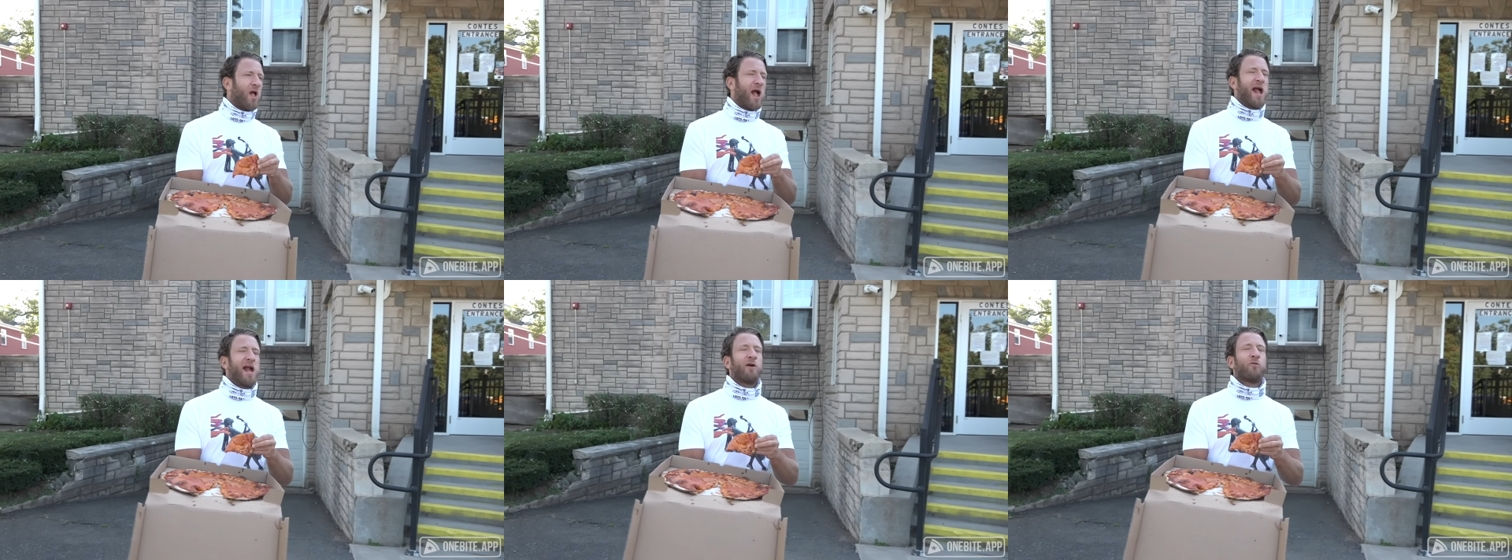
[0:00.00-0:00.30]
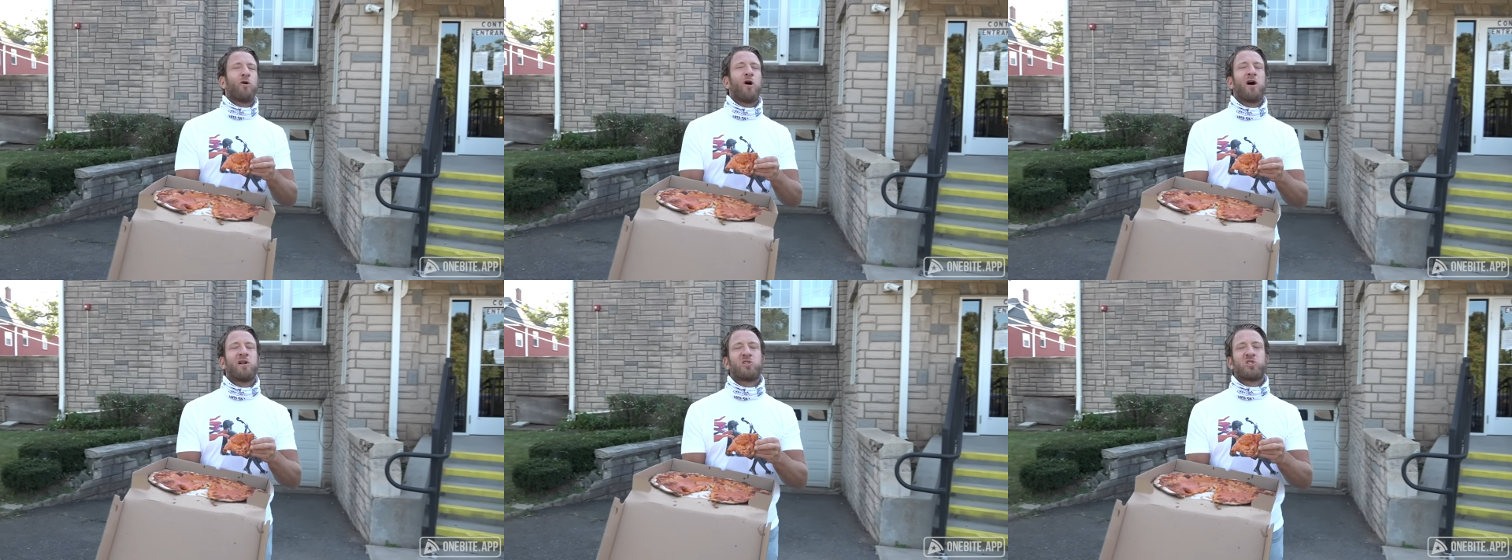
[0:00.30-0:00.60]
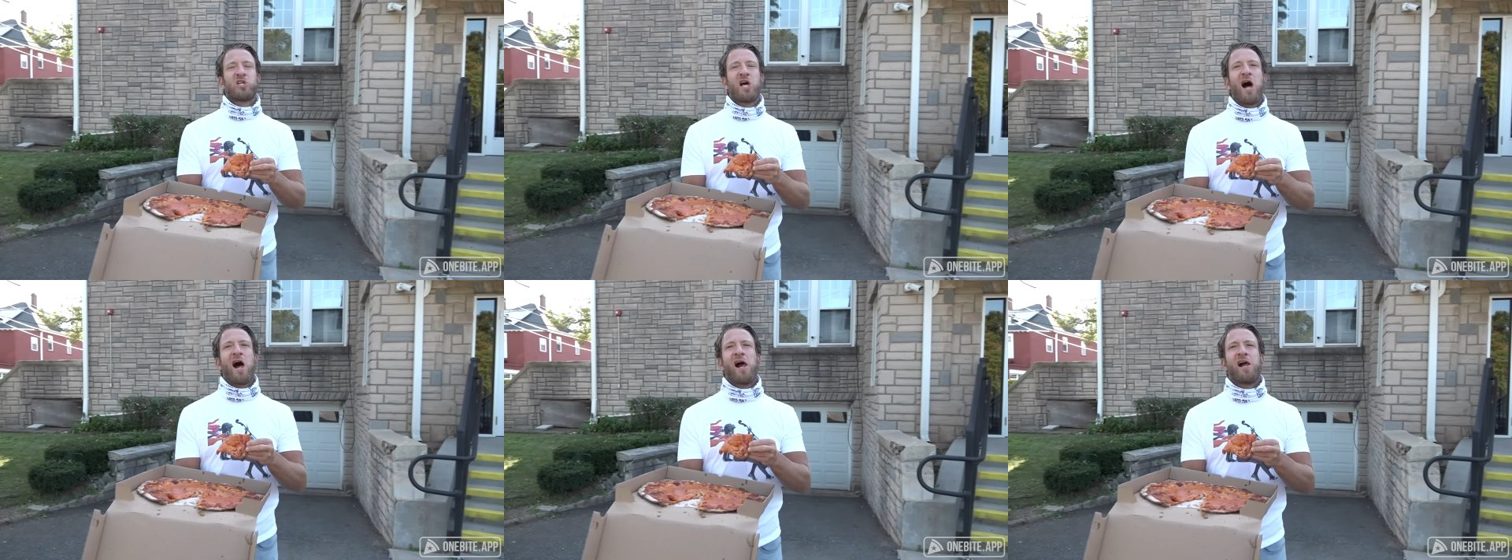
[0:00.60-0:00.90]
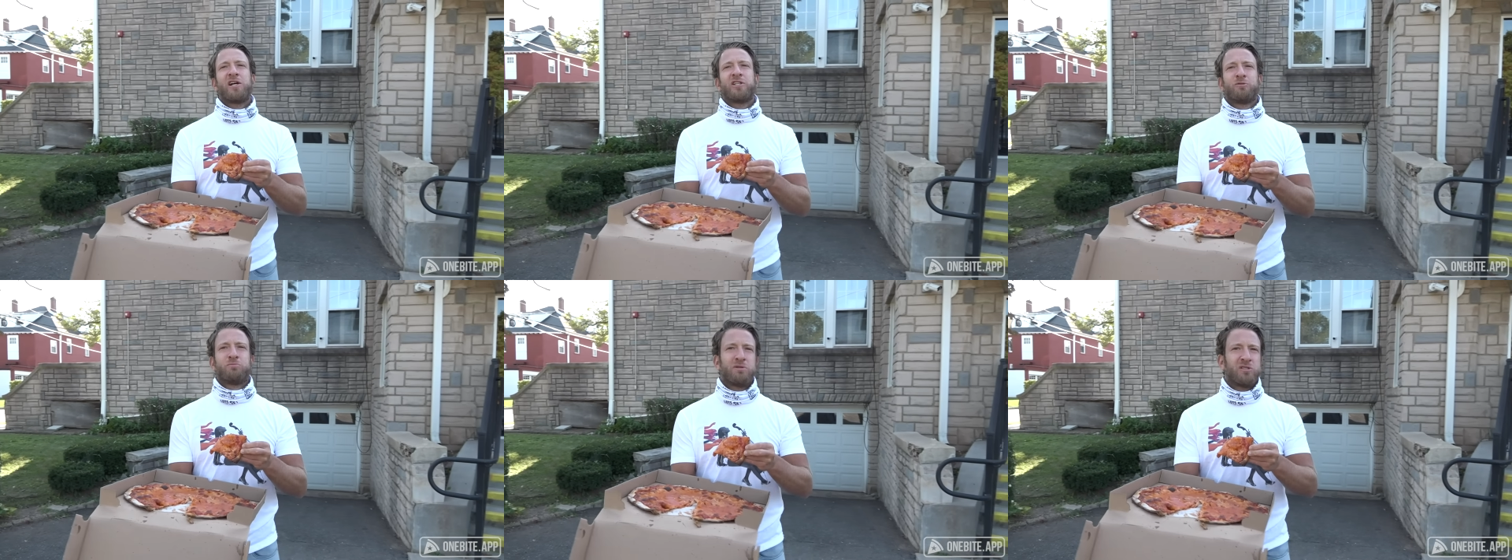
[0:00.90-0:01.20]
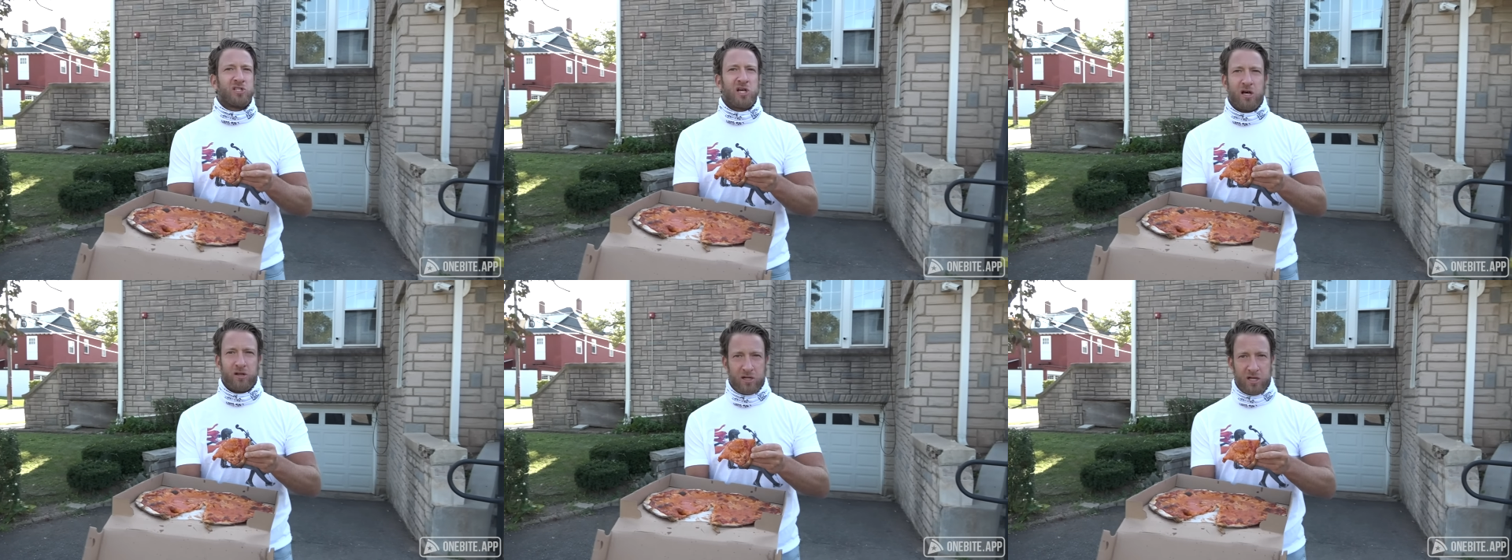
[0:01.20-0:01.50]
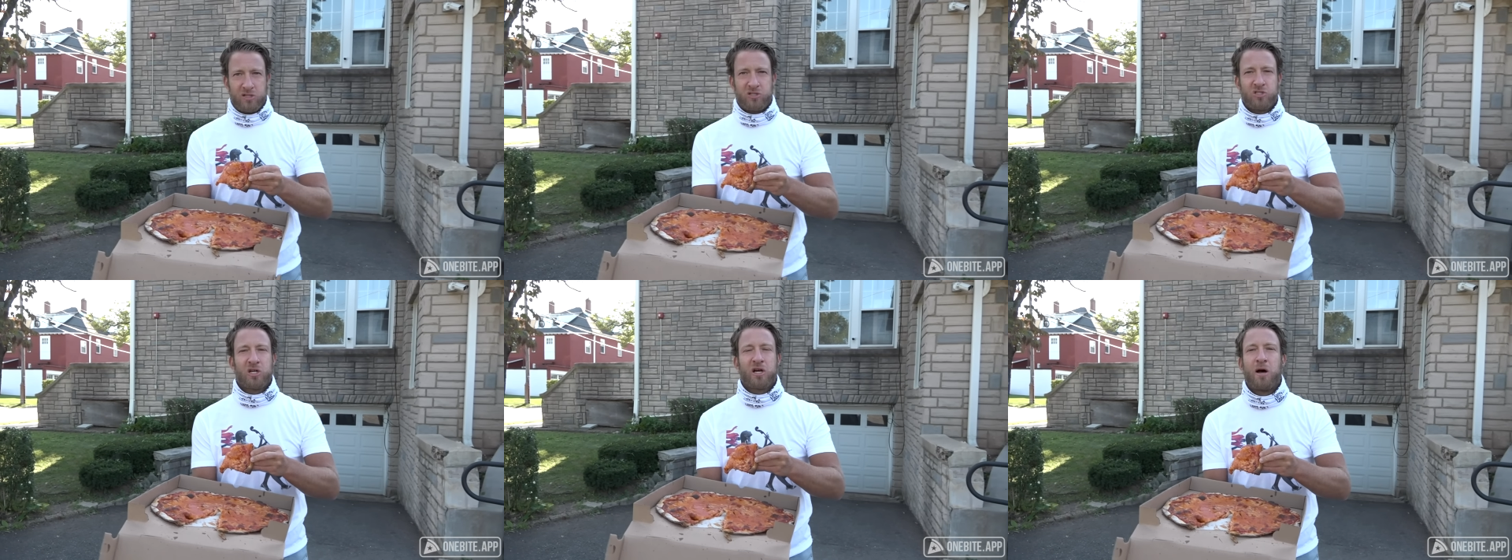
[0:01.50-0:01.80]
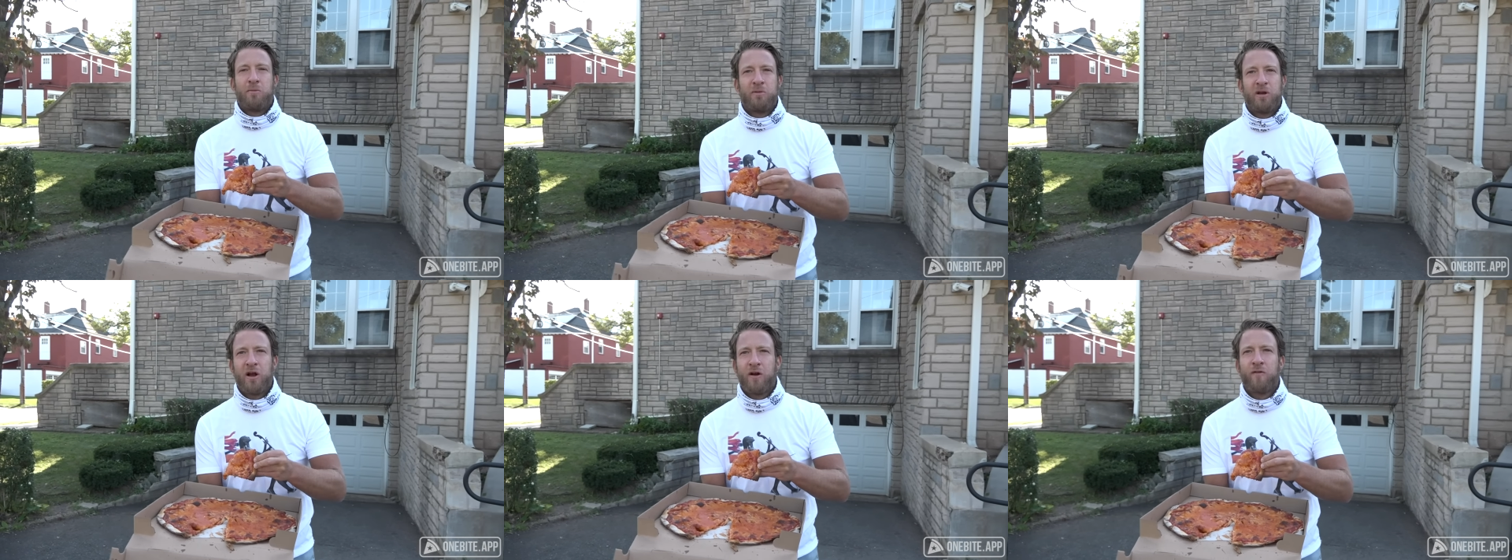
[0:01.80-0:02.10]
A-Rod's guy has been telling us to
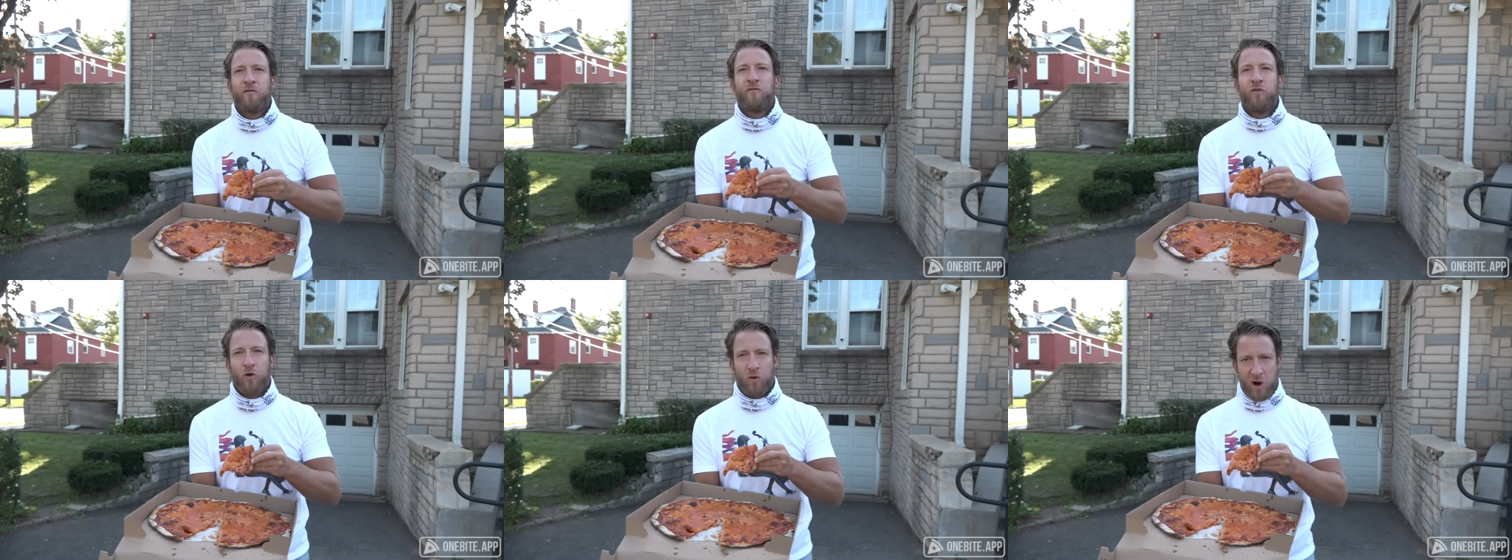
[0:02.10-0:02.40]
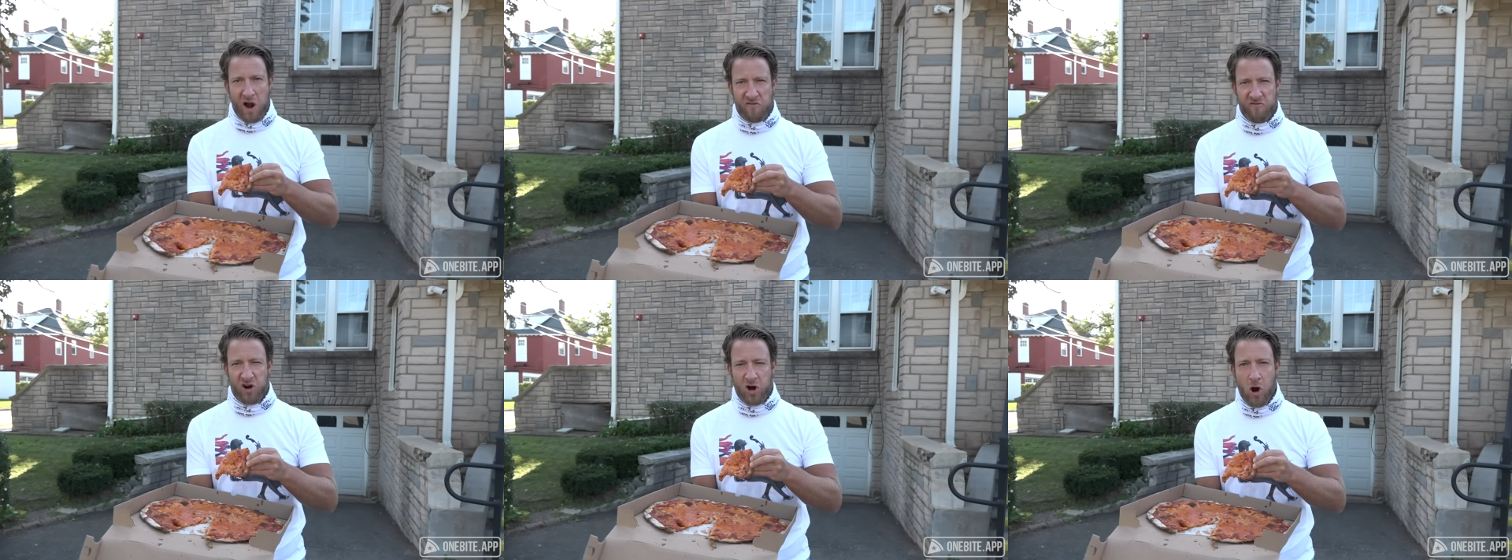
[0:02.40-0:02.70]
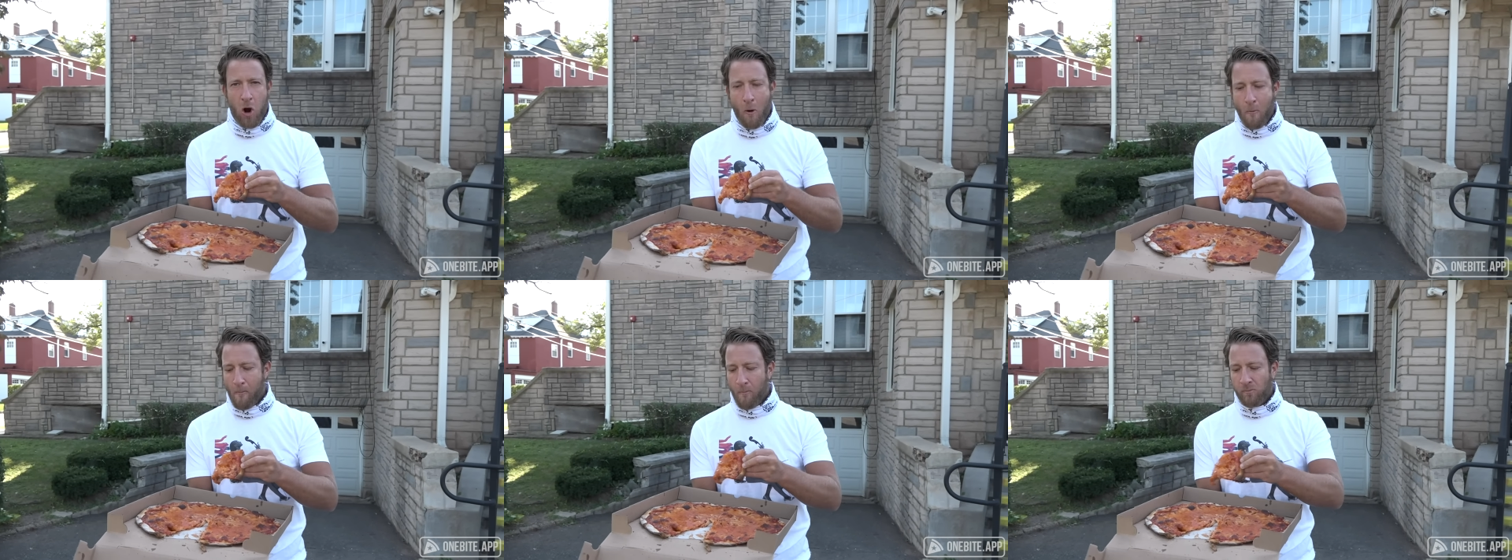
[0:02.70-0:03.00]
come here forever.